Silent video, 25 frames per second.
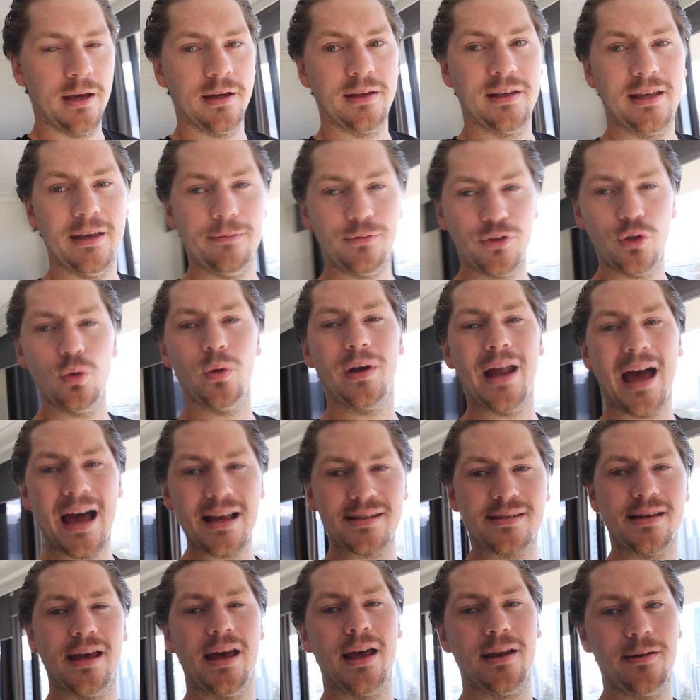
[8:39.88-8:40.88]
gives you an
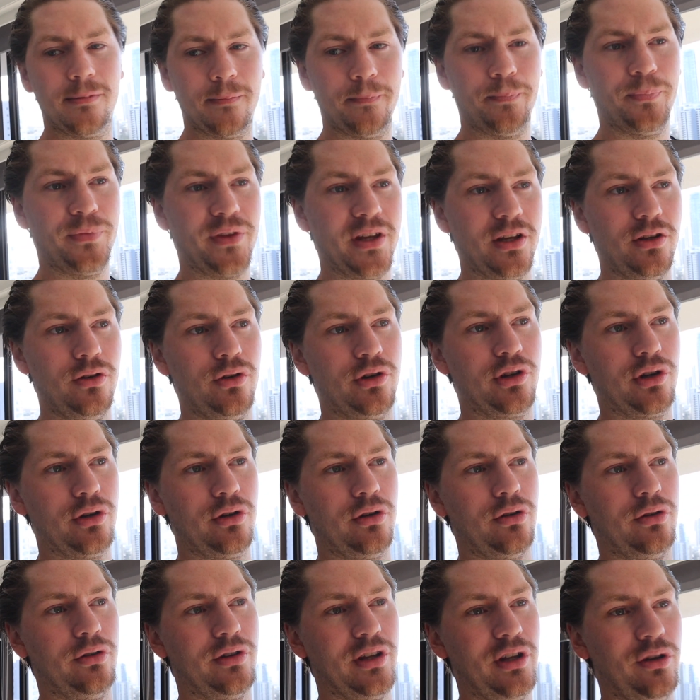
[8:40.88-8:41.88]
asset that you
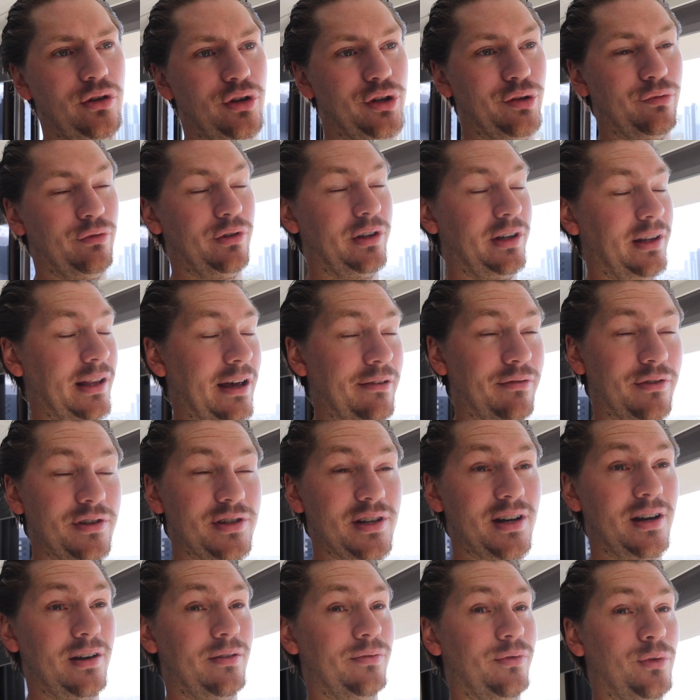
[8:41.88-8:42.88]
can really
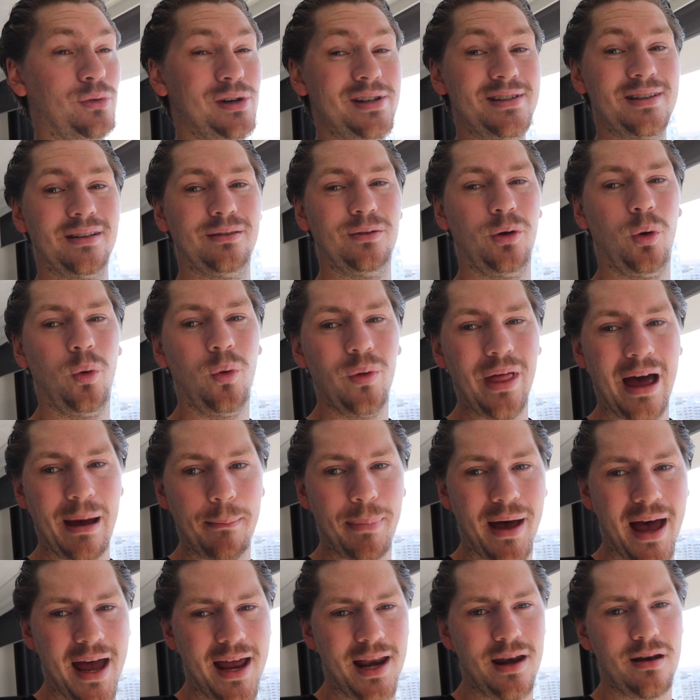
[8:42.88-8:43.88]
leverage, and it avoids all
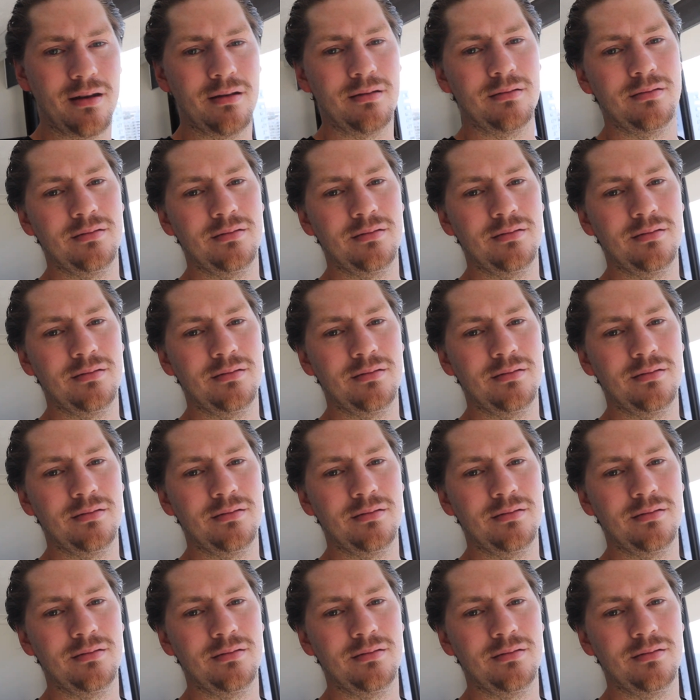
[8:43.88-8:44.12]
that pain.